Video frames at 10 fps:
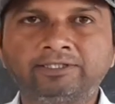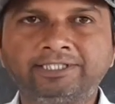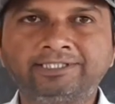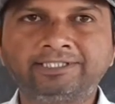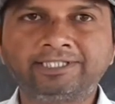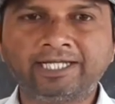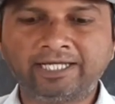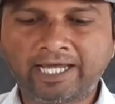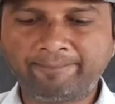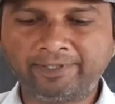This
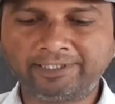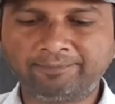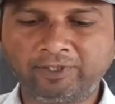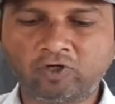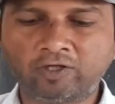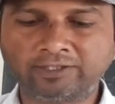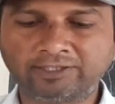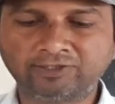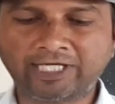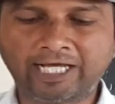is happen because